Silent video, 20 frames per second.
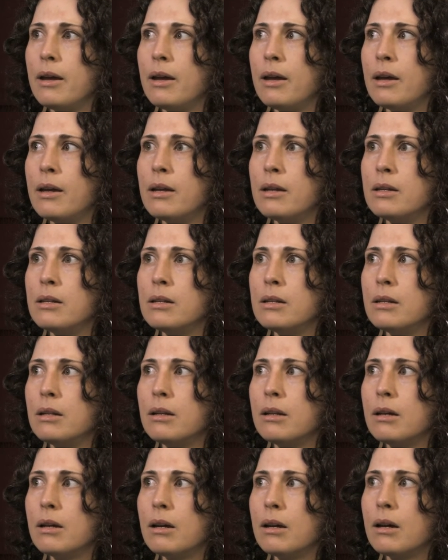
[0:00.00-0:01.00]
And
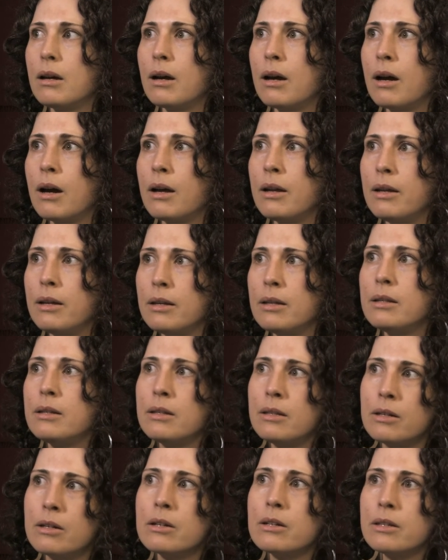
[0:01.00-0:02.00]

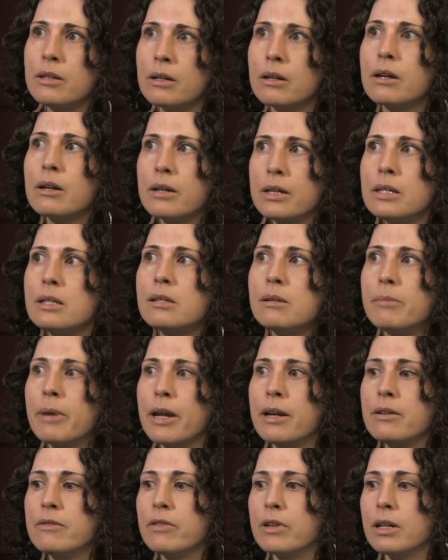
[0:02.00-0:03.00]
there is a
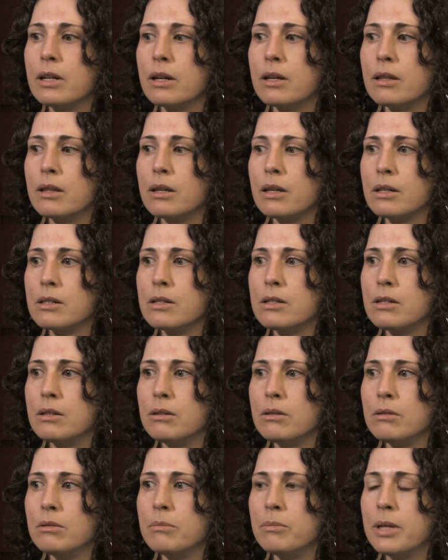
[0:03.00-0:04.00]
benefit, I think,
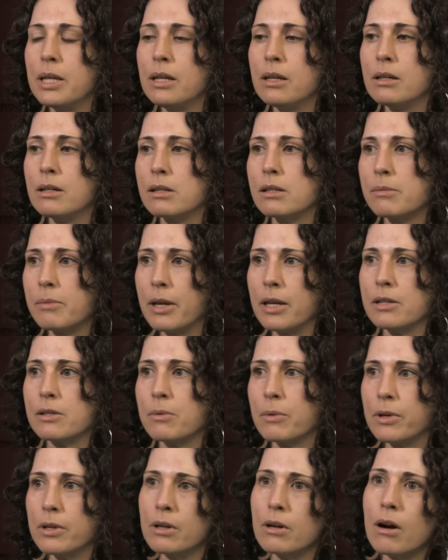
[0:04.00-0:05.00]
to being in a
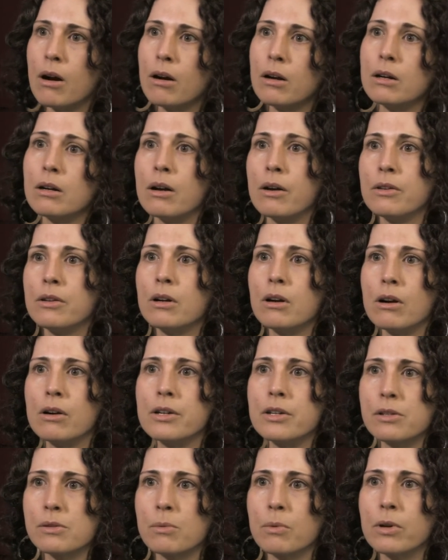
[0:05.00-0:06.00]
space where there are other
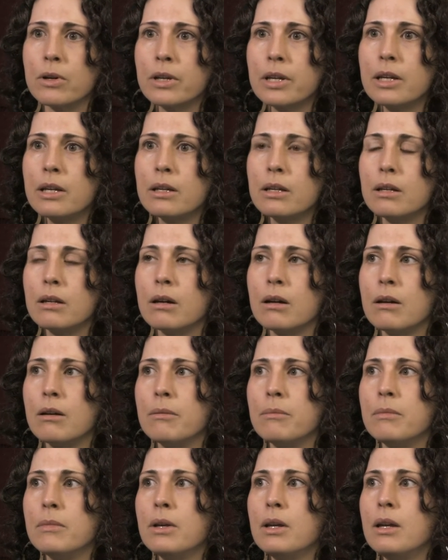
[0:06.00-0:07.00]
artists
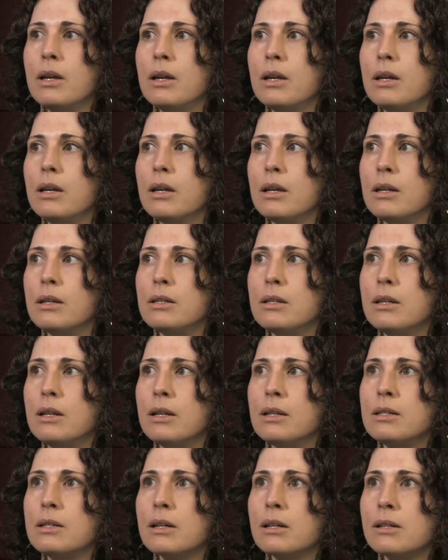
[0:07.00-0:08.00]
working.
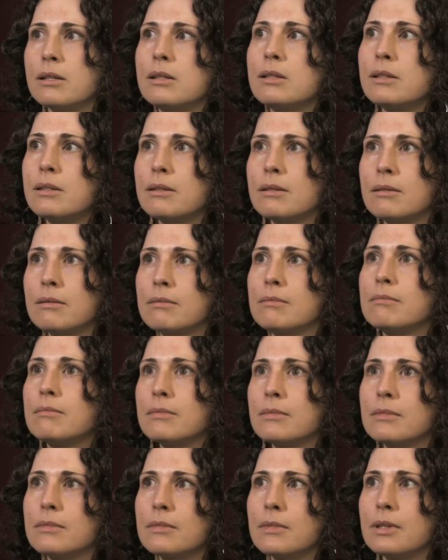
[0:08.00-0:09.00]
It does
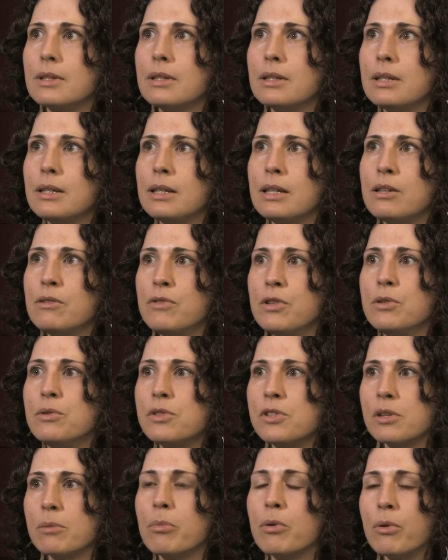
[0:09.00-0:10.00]
give you
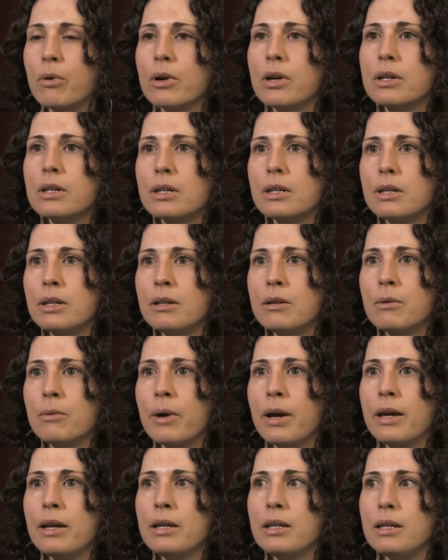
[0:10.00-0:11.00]
support in a
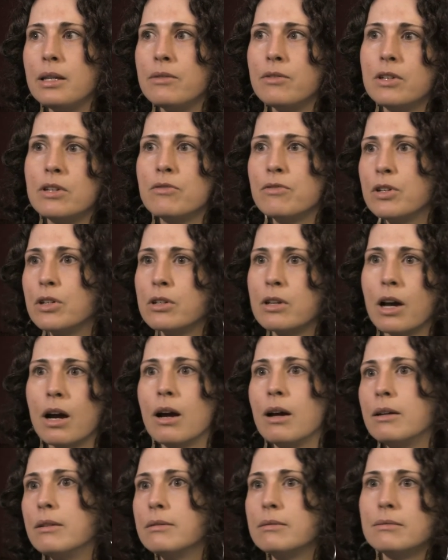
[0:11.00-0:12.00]
way, even if you're
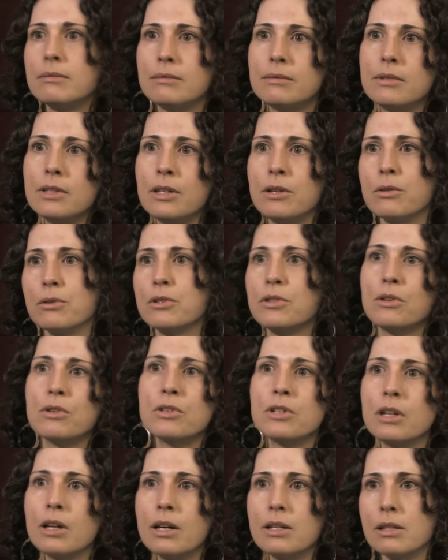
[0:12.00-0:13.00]
not, you know,
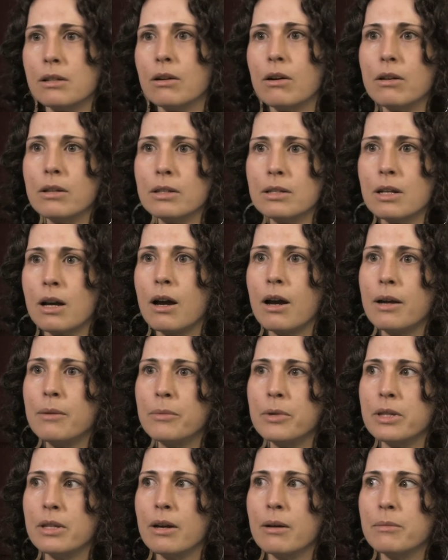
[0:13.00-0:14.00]
socializing all the time
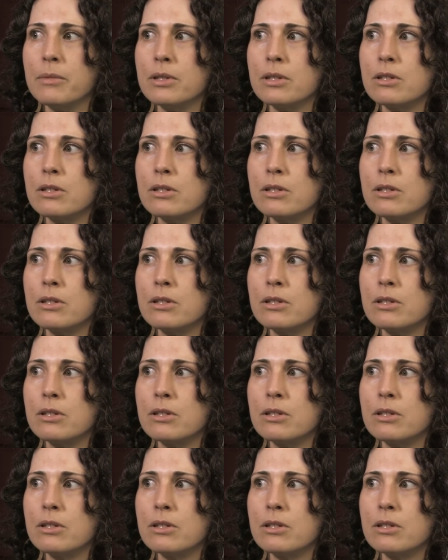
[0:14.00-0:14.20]
with them.